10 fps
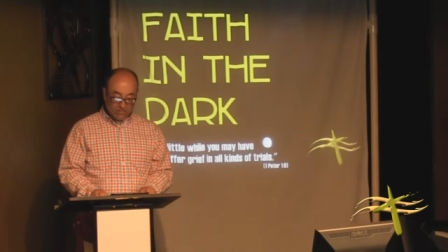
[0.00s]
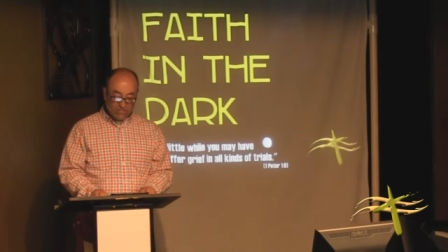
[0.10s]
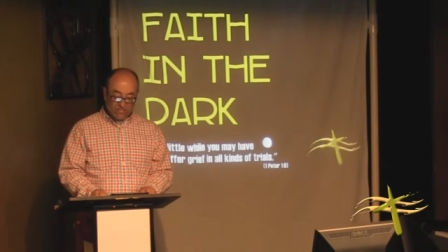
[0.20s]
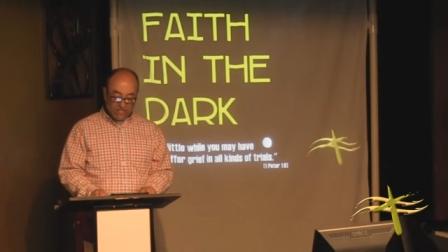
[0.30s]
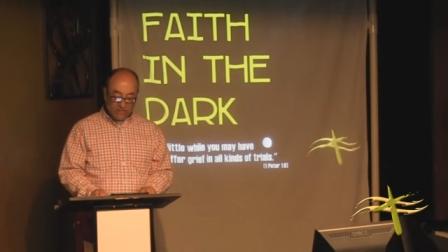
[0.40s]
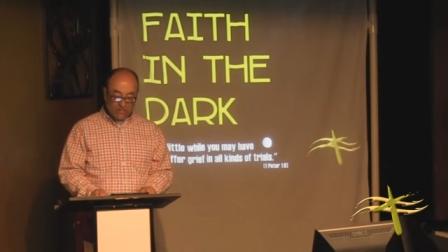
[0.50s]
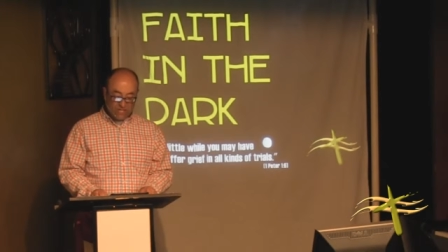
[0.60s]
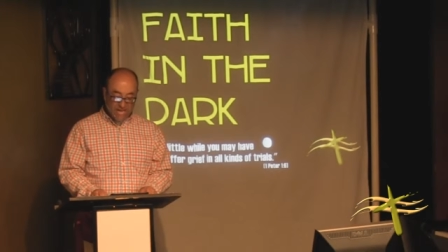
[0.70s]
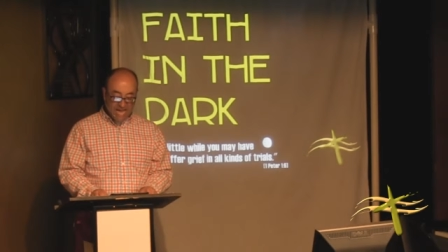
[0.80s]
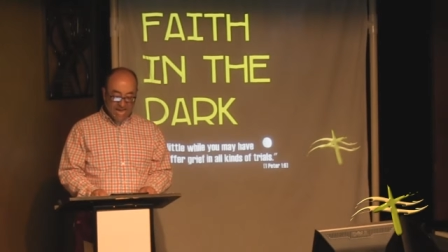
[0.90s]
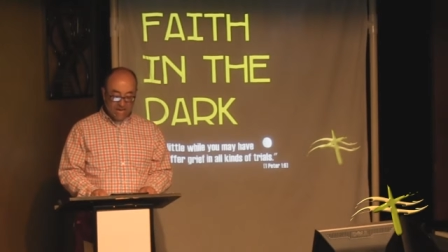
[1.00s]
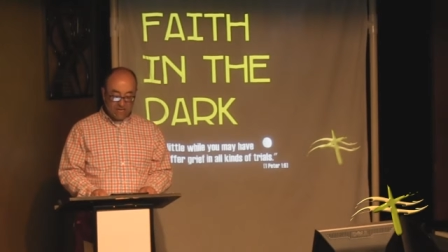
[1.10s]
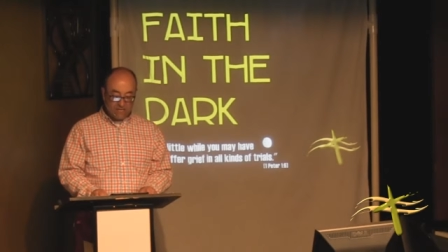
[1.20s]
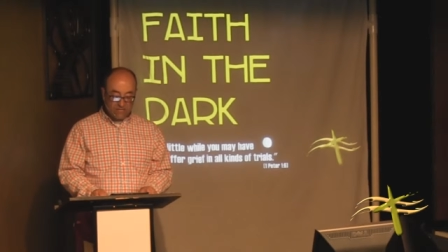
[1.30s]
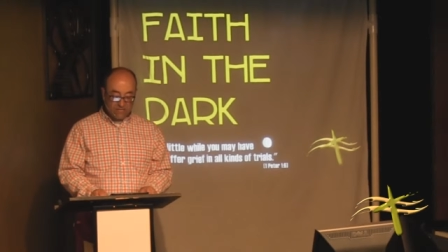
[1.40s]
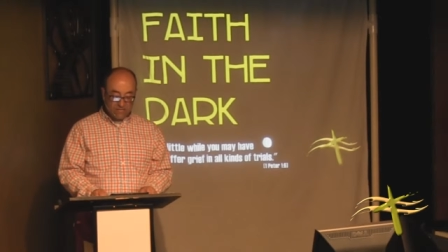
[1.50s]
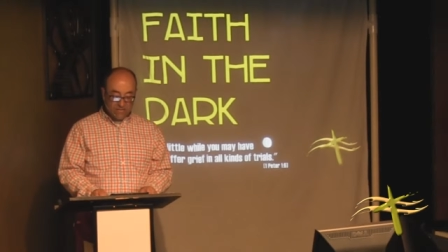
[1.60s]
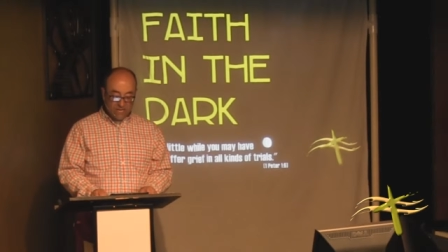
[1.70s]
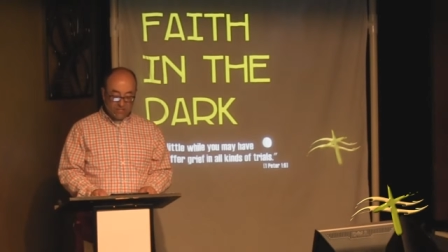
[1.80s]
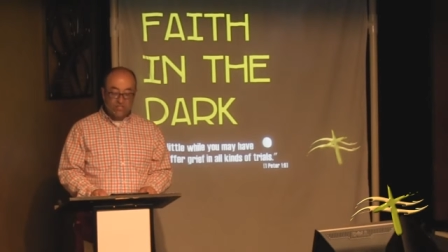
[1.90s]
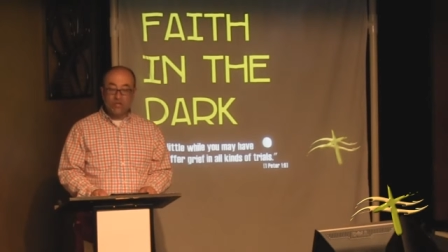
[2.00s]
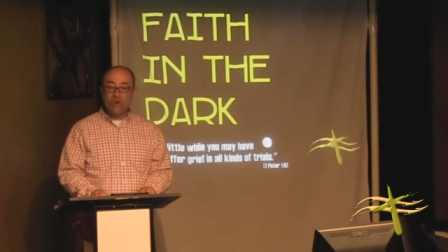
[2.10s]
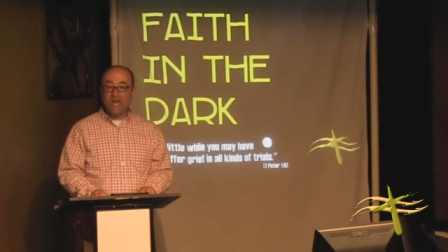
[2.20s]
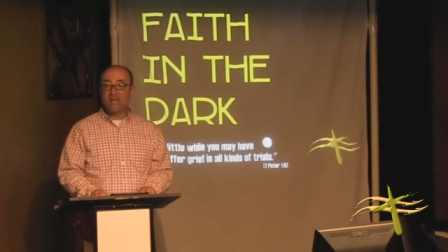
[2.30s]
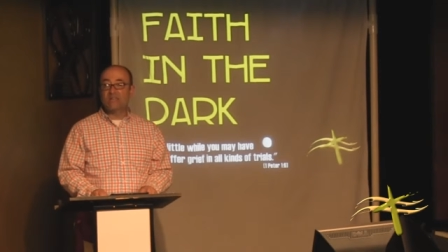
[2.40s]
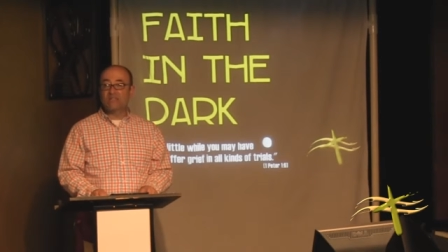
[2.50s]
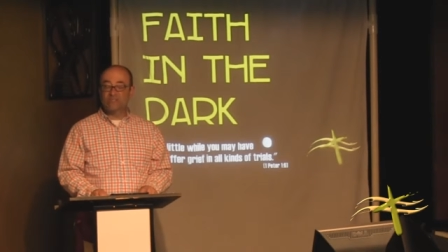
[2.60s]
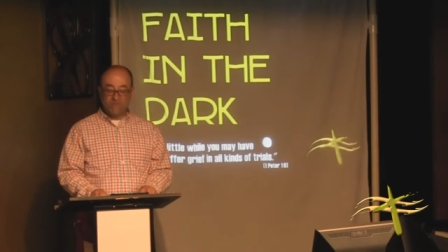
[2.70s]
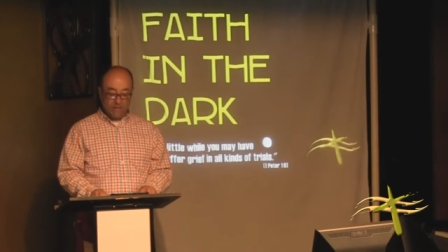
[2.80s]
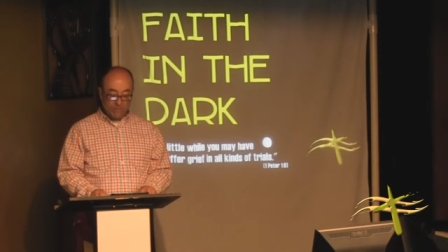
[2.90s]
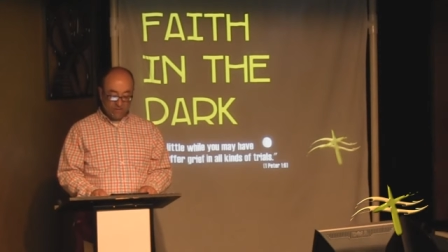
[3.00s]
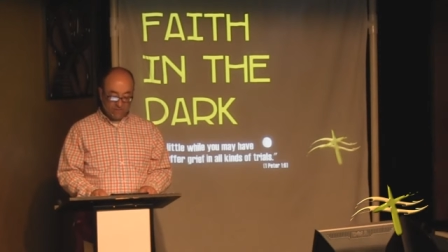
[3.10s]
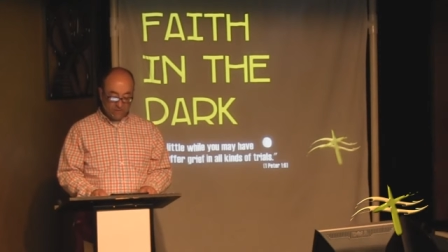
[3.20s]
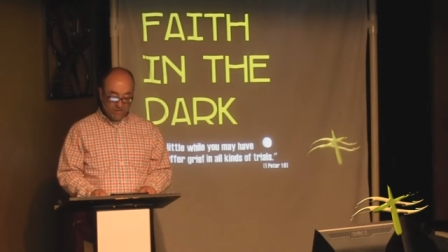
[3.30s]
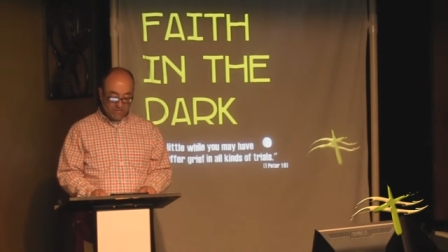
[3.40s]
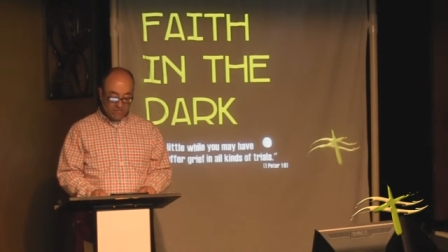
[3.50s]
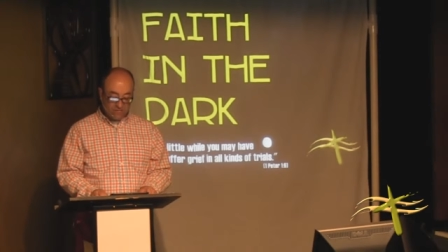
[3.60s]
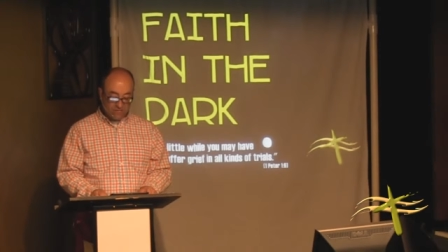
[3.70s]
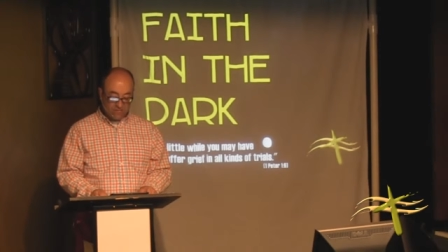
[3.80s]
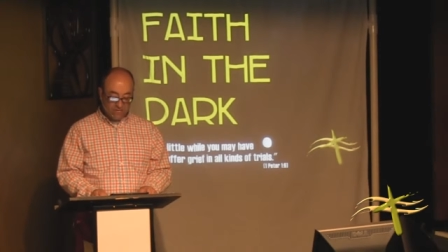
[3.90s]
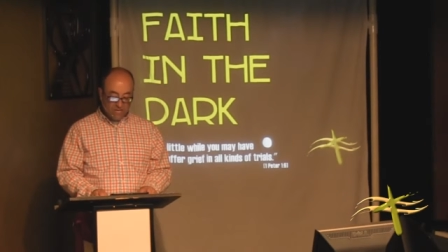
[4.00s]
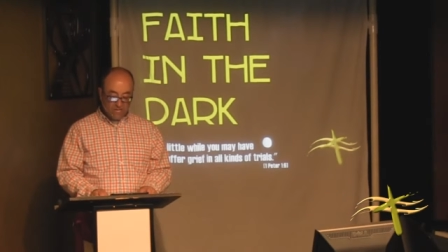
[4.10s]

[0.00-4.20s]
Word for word: She said that she had, and so had his family and friends.